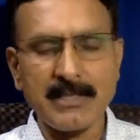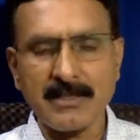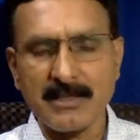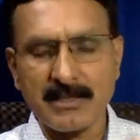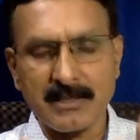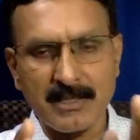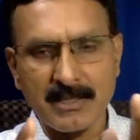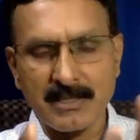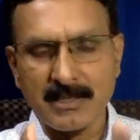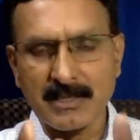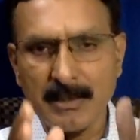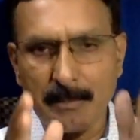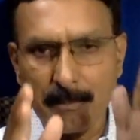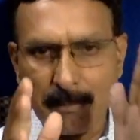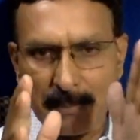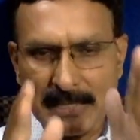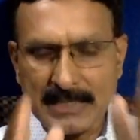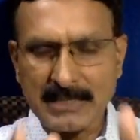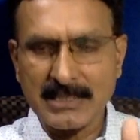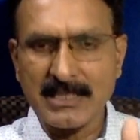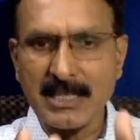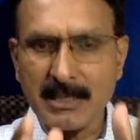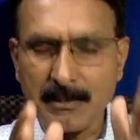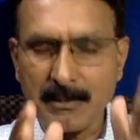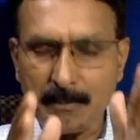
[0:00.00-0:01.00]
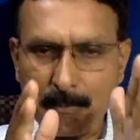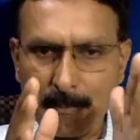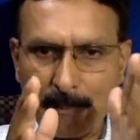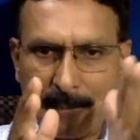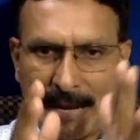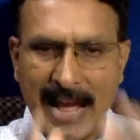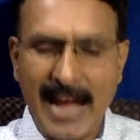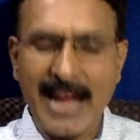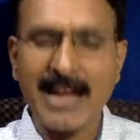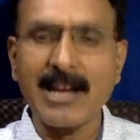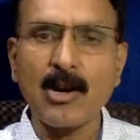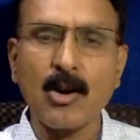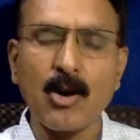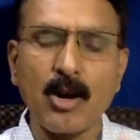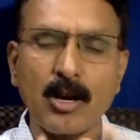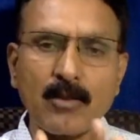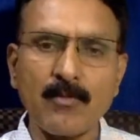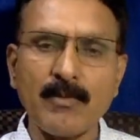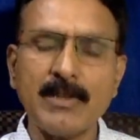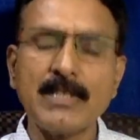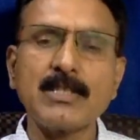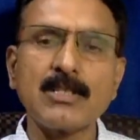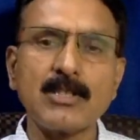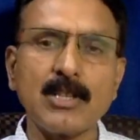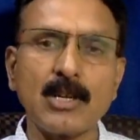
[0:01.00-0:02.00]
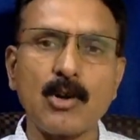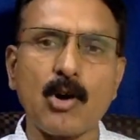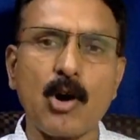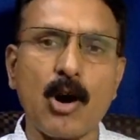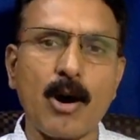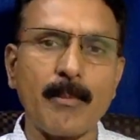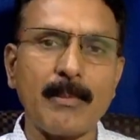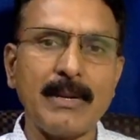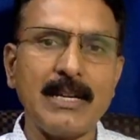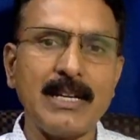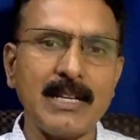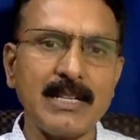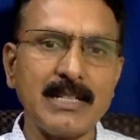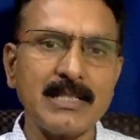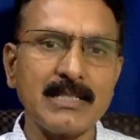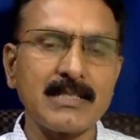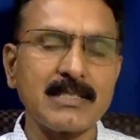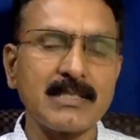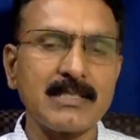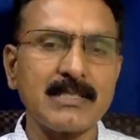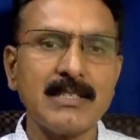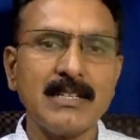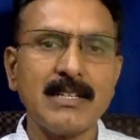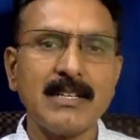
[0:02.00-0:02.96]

This is the basic plank on which the government is